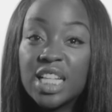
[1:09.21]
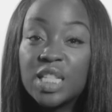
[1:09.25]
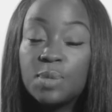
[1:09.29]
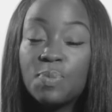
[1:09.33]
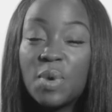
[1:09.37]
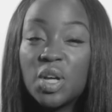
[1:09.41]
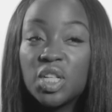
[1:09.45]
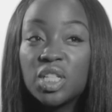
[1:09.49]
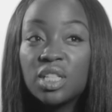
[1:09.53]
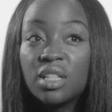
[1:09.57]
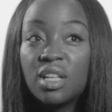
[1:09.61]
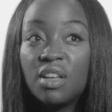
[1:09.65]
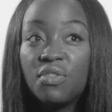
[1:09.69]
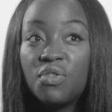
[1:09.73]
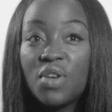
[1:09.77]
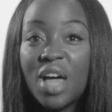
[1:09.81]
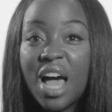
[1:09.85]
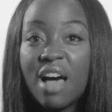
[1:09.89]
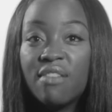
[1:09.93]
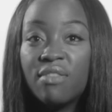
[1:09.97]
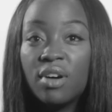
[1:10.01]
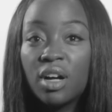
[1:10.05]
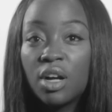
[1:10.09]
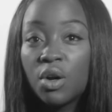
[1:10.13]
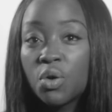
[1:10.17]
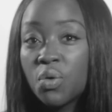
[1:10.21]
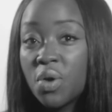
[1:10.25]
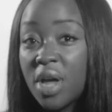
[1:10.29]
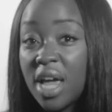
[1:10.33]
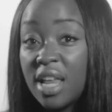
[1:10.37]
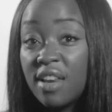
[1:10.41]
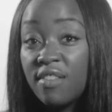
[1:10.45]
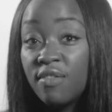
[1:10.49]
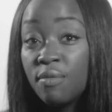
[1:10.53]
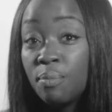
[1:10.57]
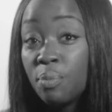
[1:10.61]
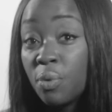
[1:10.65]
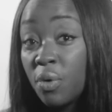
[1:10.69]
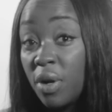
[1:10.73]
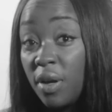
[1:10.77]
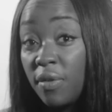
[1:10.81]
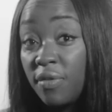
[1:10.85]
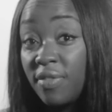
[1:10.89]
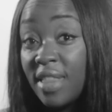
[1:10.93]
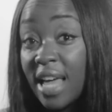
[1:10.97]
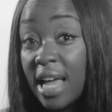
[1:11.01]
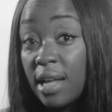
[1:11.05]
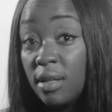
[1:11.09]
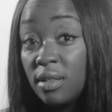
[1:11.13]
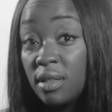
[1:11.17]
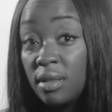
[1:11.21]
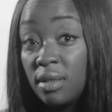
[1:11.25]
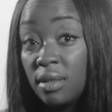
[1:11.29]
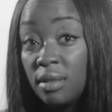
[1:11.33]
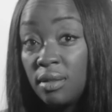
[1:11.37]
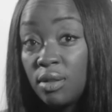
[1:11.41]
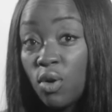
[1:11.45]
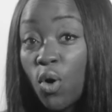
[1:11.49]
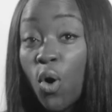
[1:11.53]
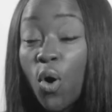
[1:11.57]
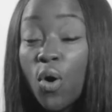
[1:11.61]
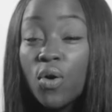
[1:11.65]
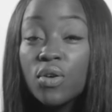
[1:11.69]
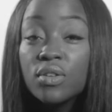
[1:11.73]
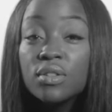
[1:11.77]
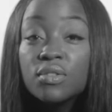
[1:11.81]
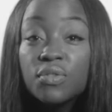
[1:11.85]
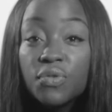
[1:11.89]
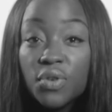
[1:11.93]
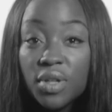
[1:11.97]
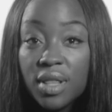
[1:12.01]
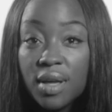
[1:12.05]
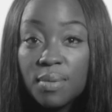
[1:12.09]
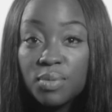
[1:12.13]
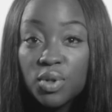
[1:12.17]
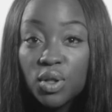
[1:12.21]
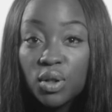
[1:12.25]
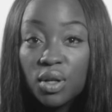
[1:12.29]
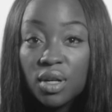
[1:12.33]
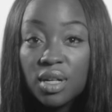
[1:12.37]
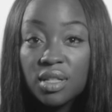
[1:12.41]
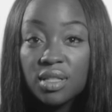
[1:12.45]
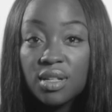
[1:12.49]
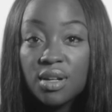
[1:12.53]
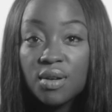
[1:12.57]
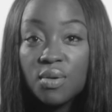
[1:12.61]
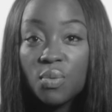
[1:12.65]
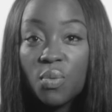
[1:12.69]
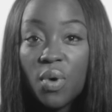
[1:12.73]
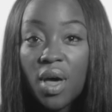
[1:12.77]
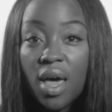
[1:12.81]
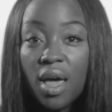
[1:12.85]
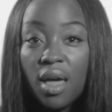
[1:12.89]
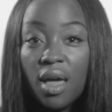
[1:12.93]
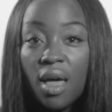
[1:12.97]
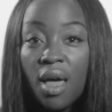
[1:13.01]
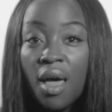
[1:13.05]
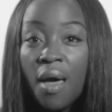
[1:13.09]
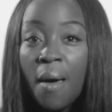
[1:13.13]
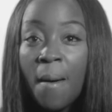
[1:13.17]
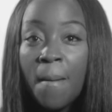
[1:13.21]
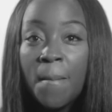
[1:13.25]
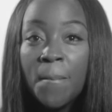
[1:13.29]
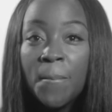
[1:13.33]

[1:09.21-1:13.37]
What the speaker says: especially if you have a creative brief that calls for them to look a certain way,